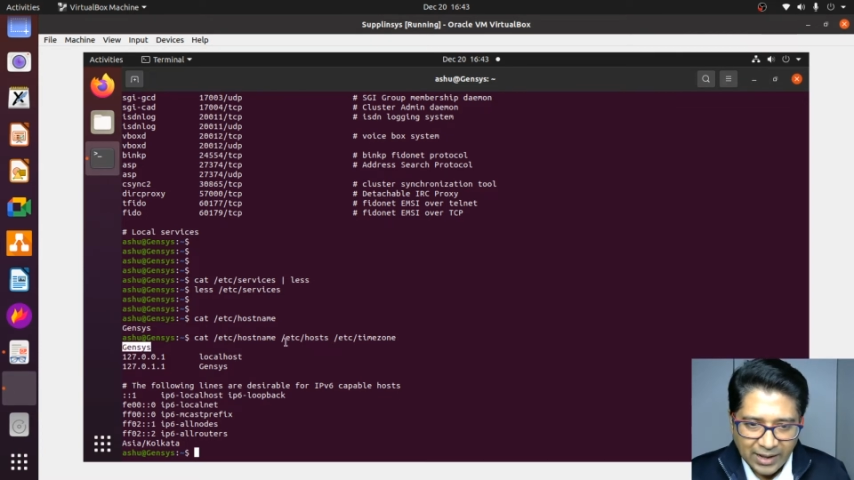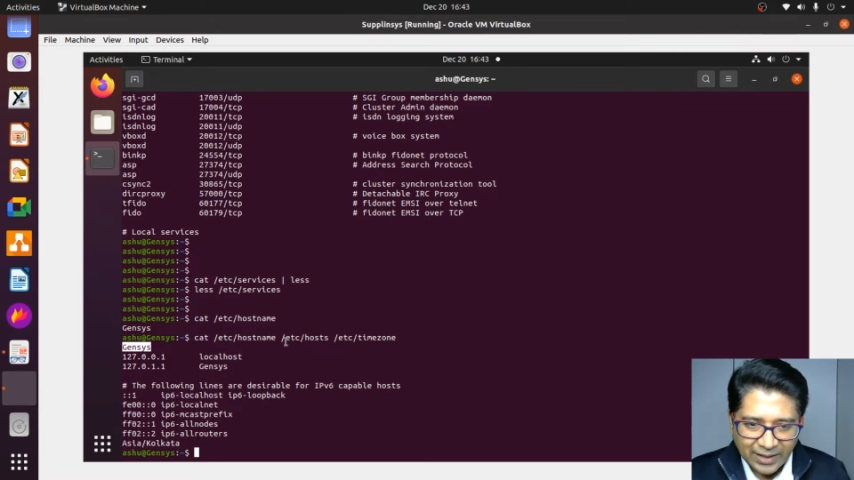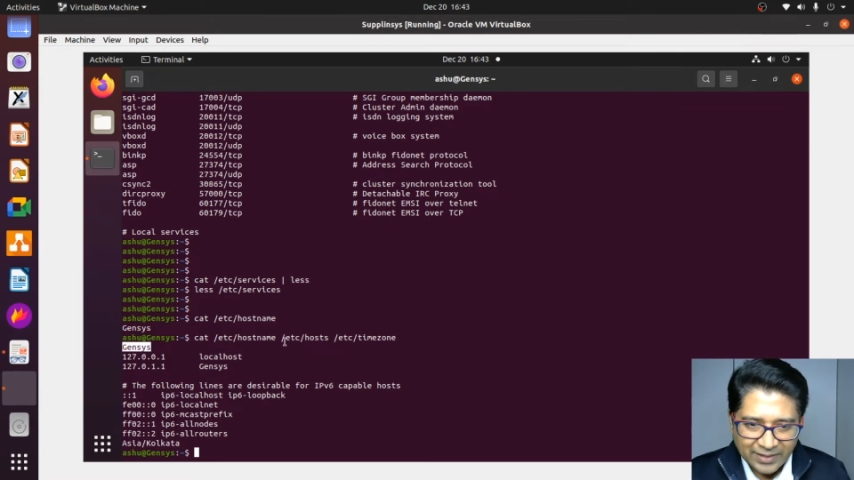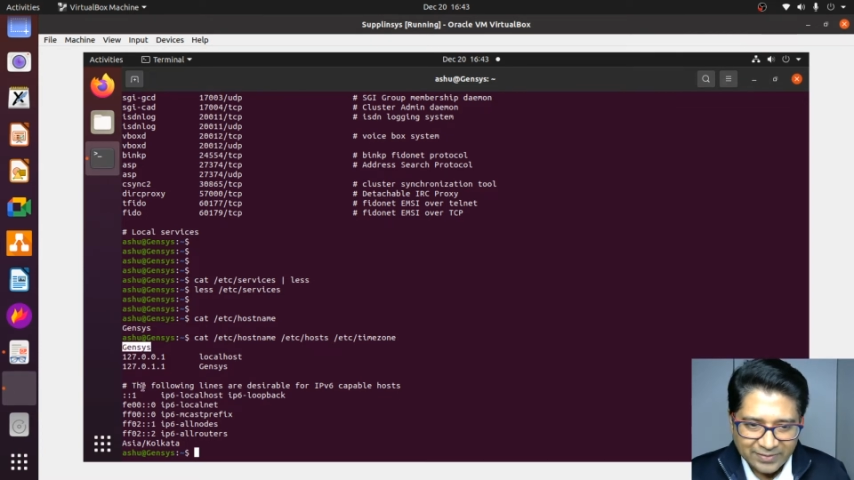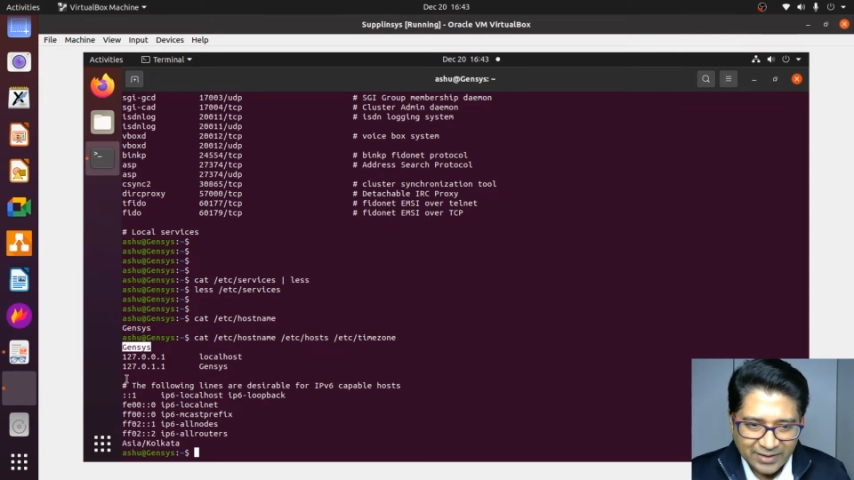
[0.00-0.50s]

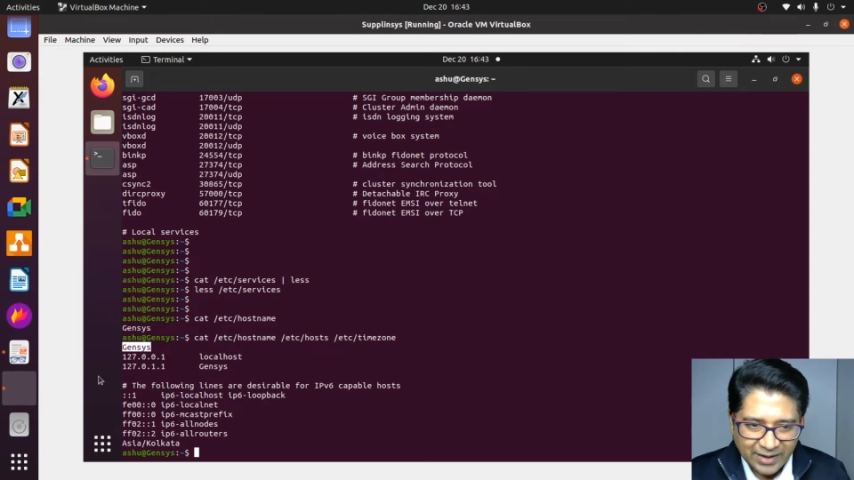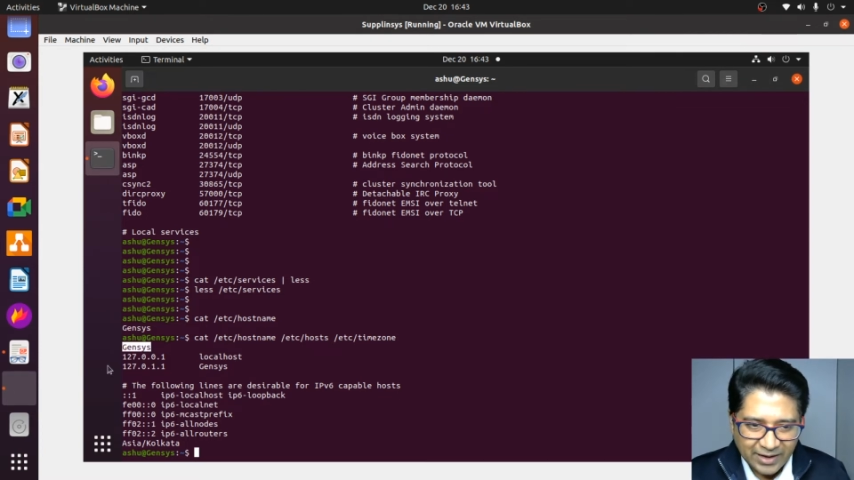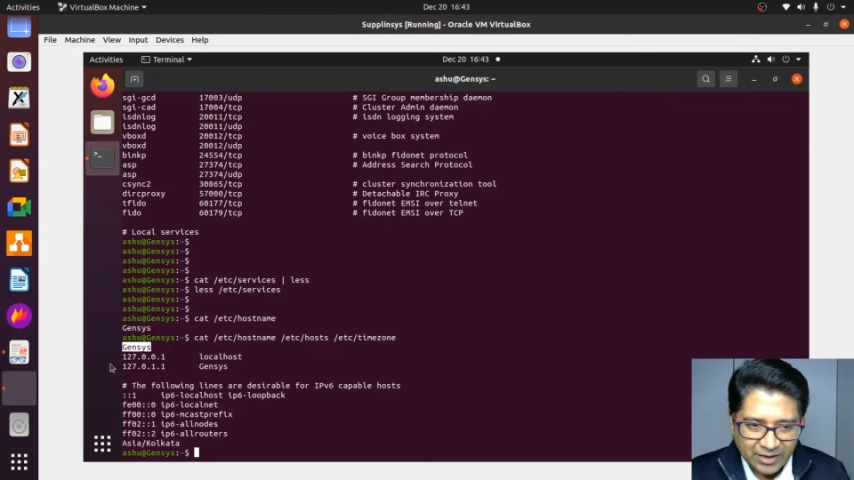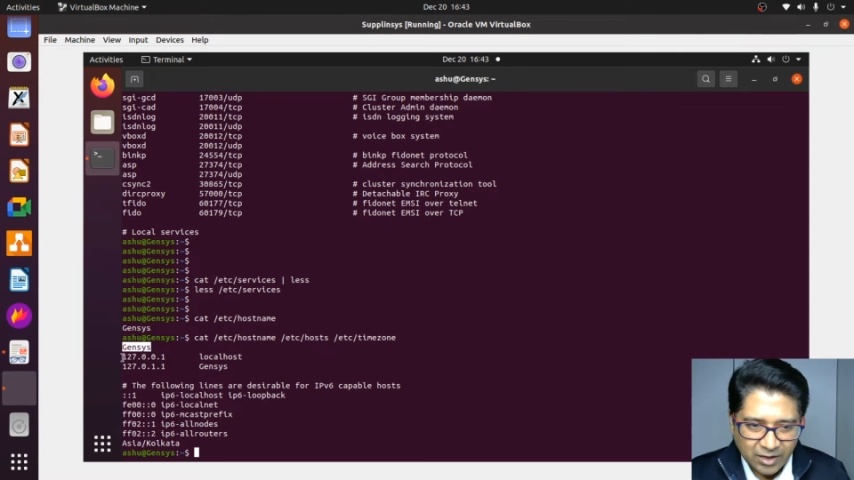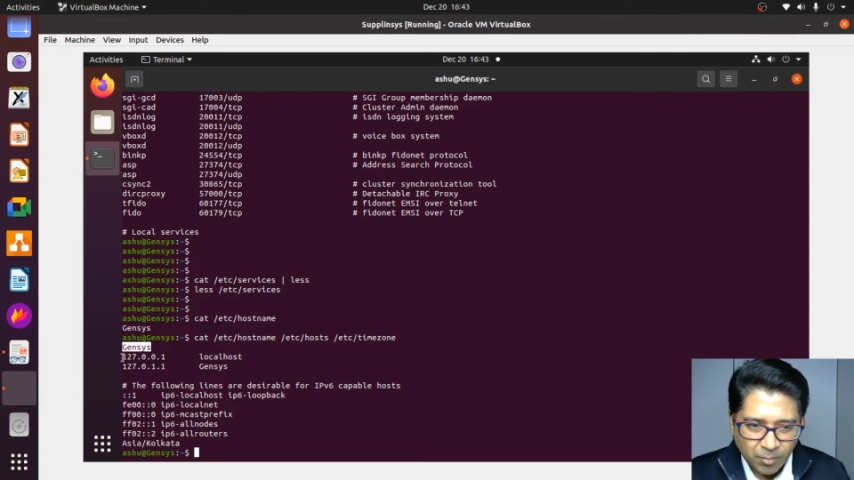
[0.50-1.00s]
and
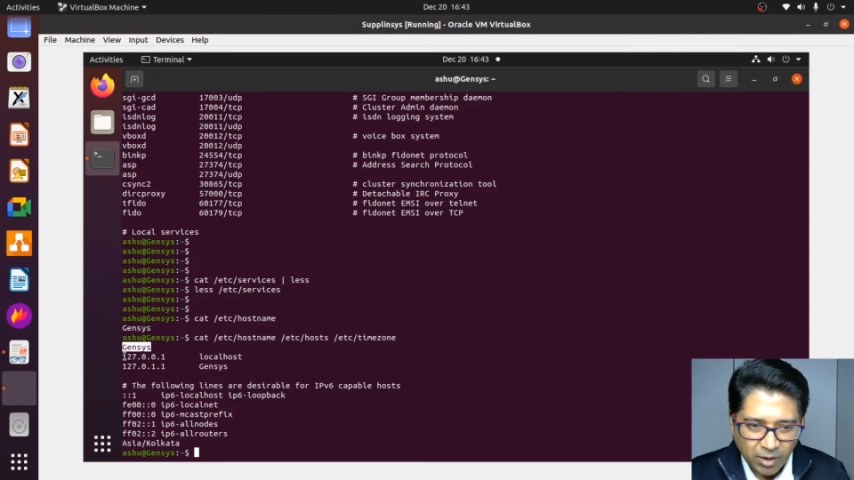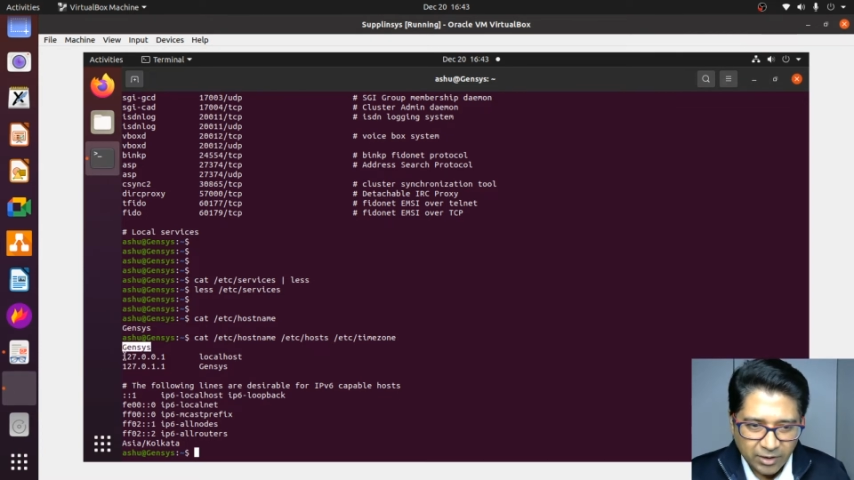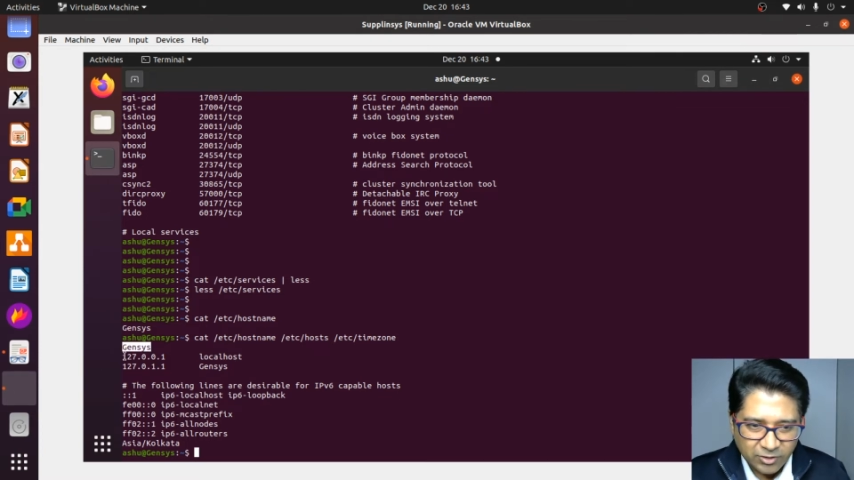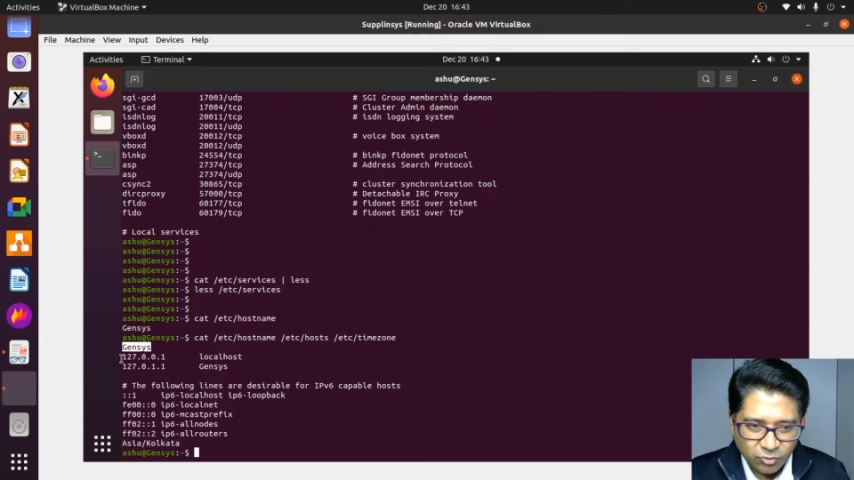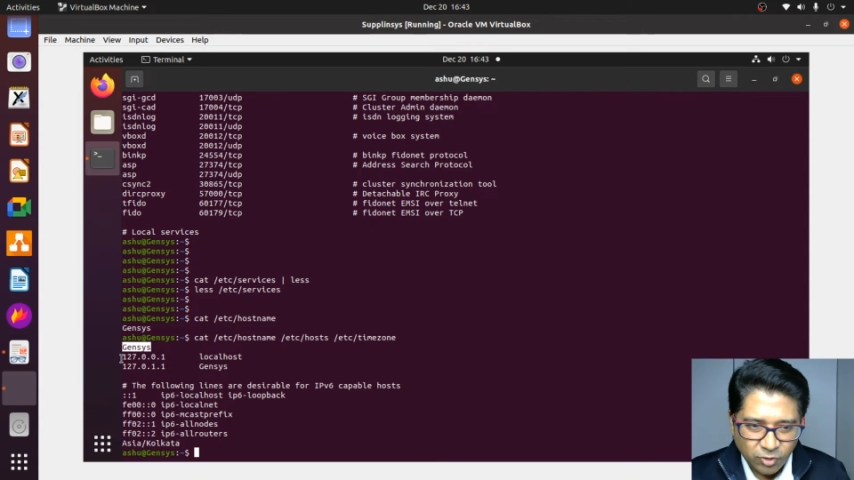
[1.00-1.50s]
second
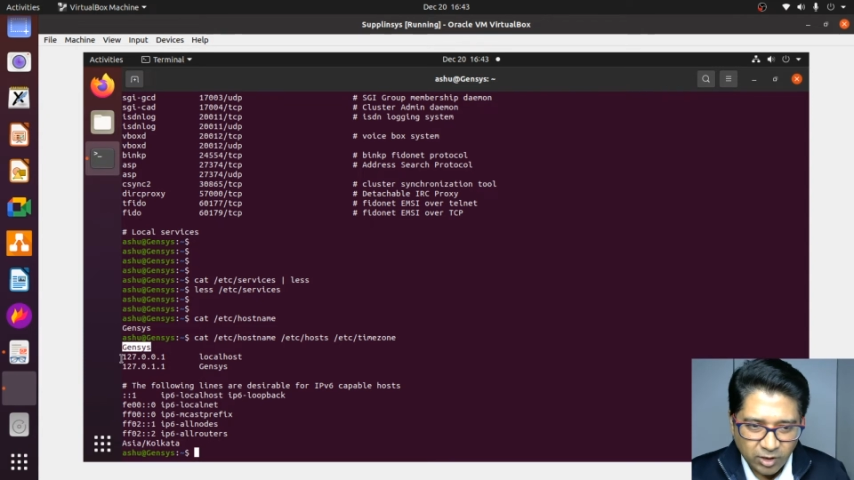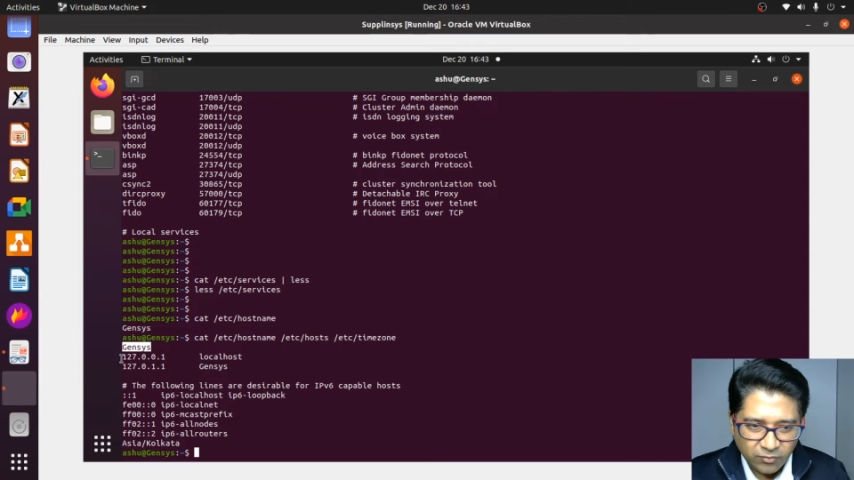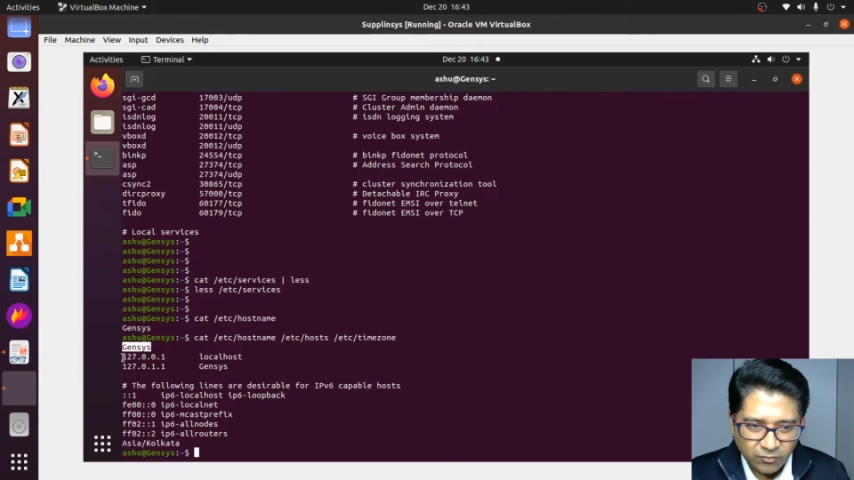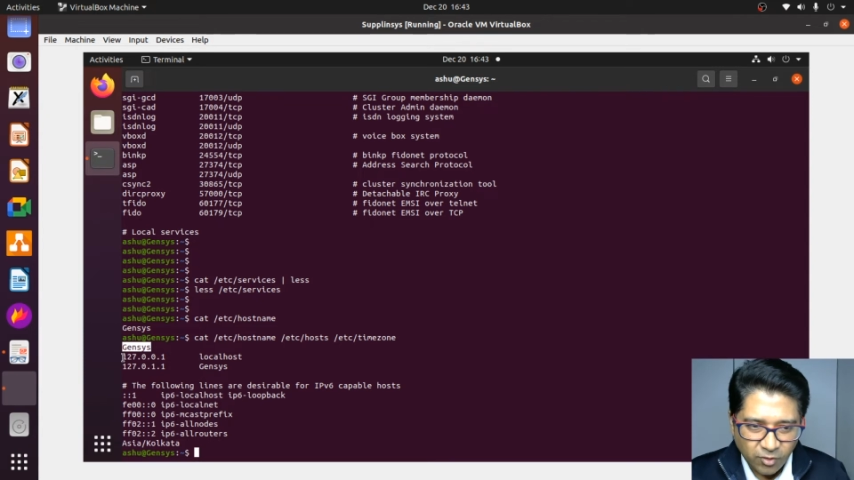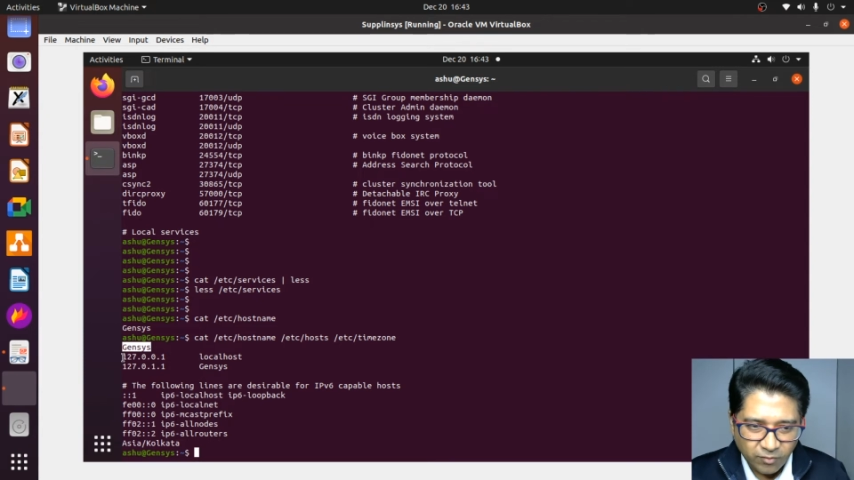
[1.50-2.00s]
command is
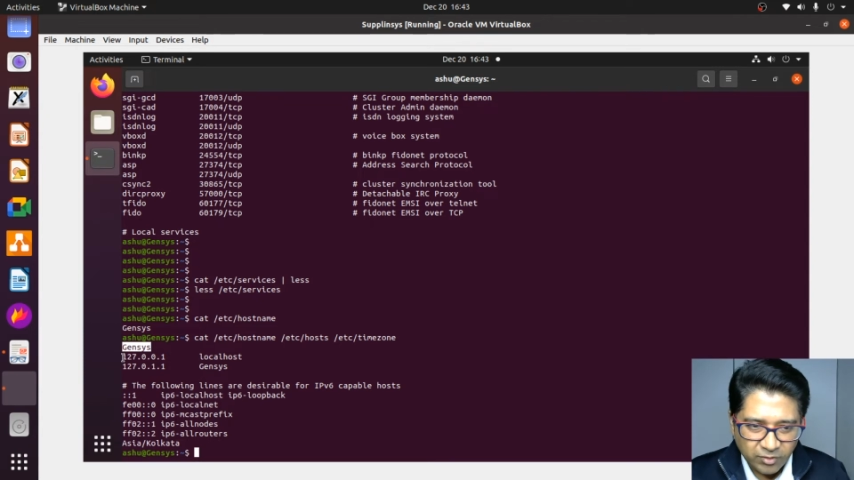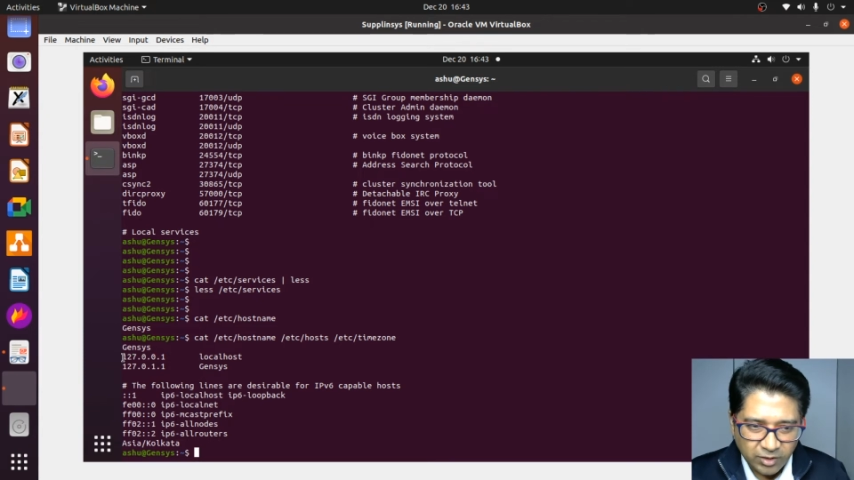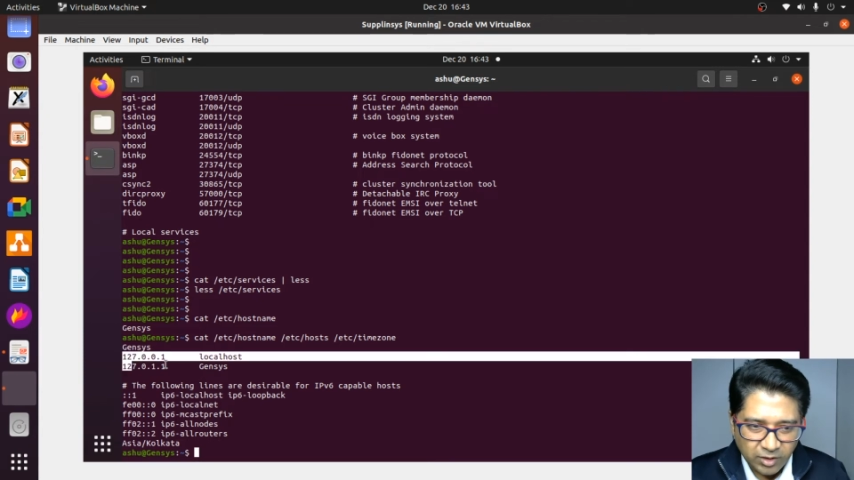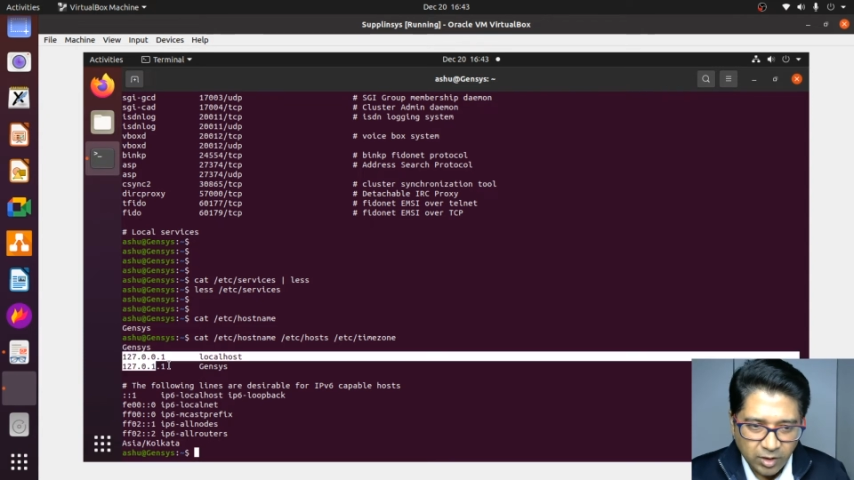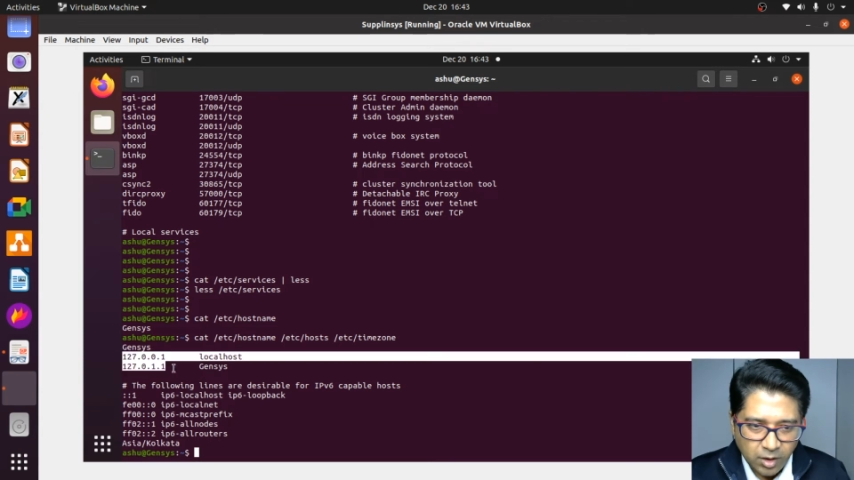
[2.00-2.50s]
starting from
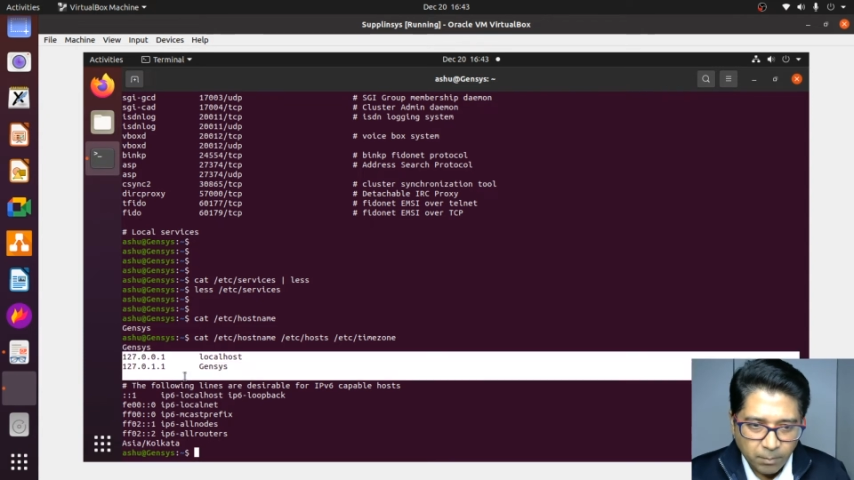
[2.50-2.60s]
here,